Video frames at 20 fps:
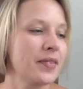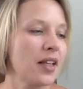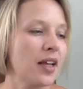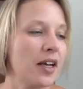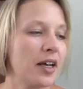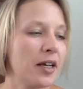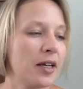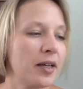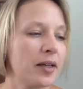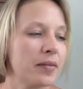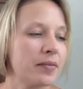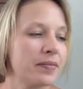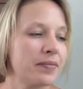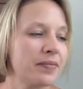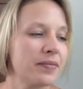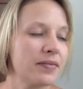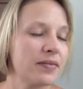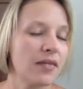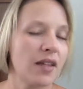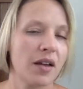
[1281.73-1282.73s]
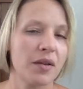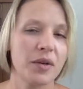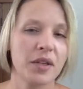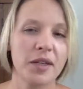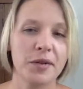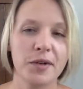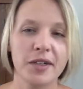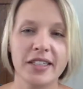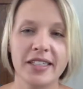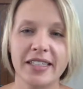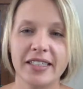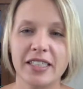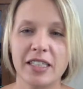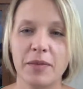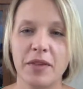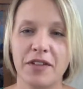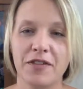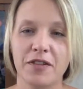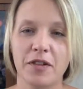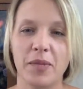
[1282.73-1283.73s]
I really want these to
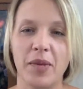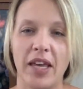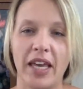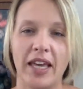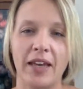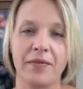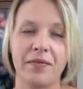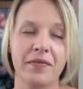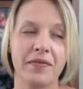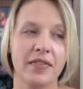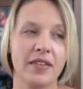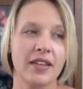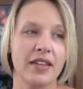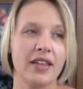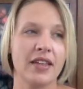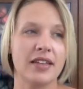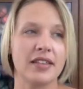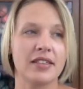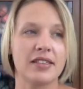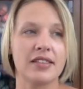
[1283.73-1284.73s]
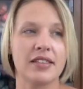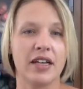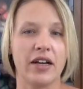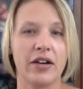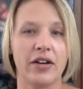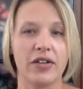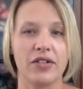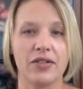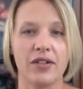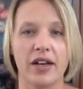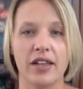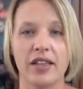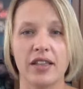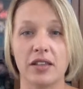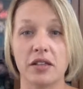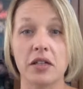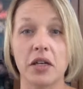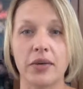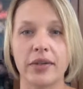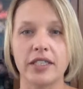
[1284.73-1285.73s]
be for me, so I think
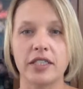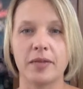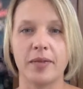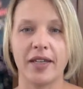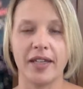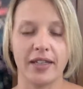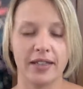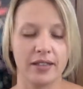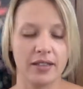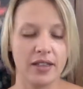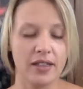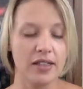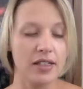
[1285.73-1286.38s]
they're going to be.